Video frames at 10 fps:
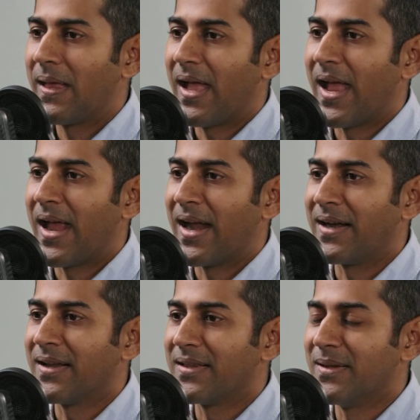
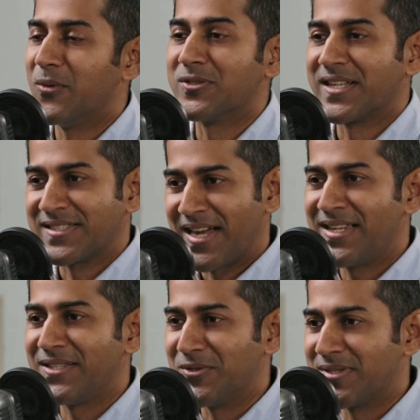And the most
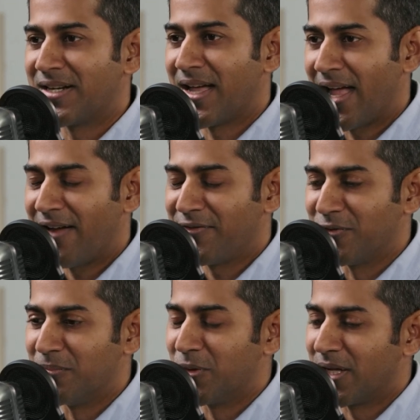exciting news that I have
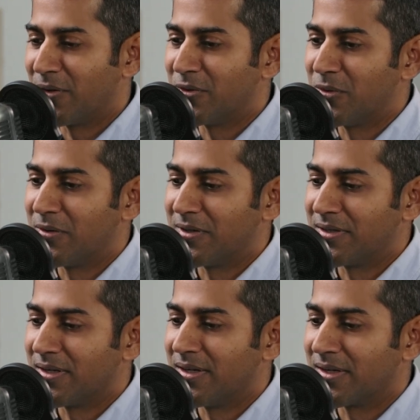to put out to
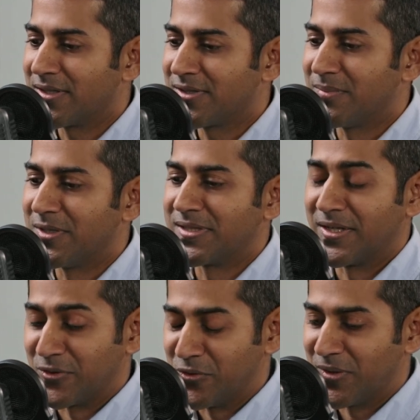our customers
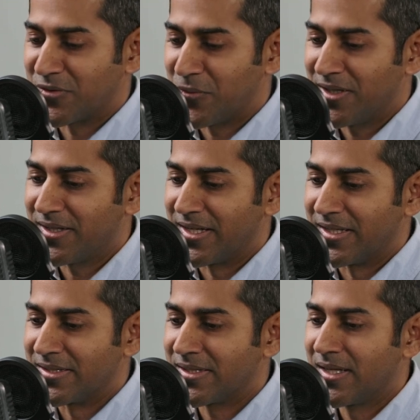and to you as well
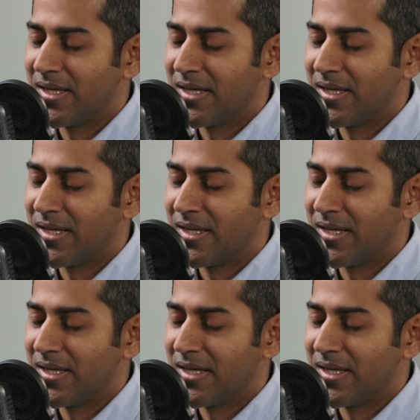is